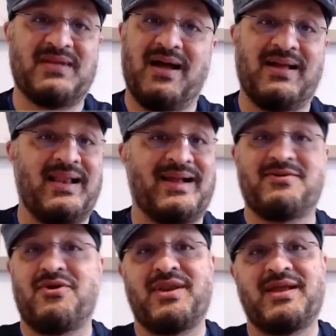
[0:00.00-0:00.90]

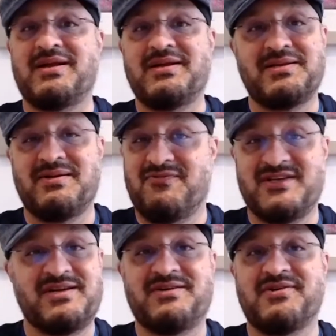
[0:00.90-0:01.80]
electronic
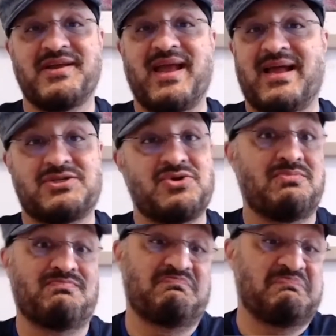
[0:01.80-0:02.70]
wizardry, and
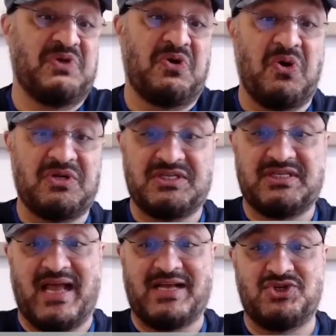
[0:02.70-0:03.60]
so the costs
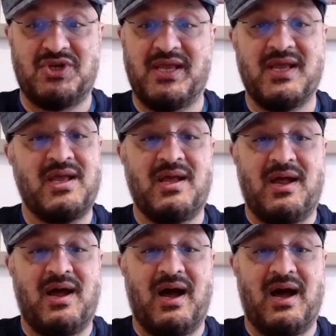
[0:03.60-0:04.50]
actually
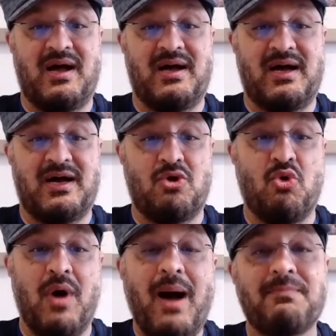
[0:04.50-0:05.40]

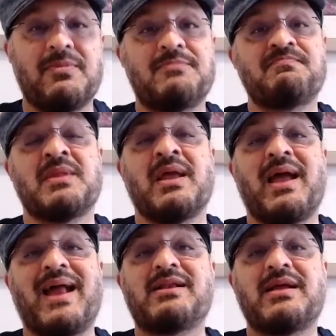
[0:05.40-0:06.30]
go up.
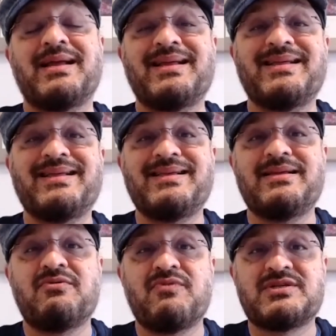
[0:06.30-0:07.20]
And
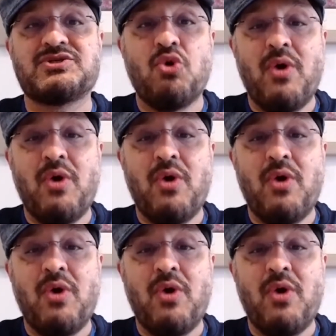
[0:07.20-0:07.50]
it so